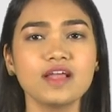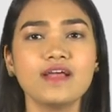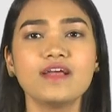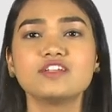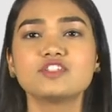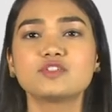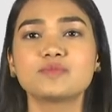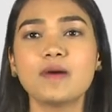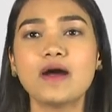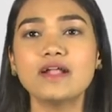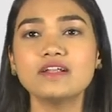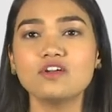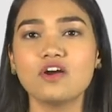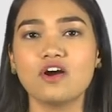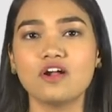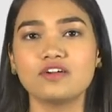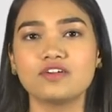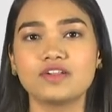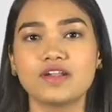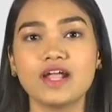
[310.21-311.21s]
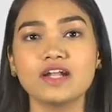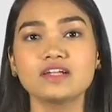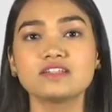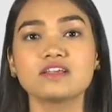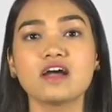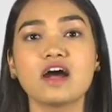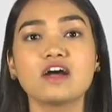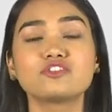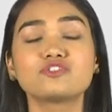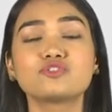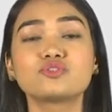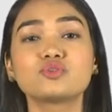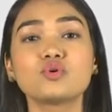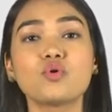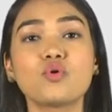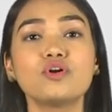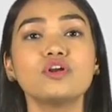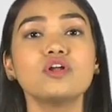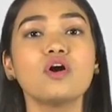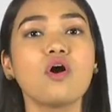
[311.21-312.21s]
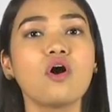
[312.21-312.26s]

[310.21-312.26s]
smart contracts are stored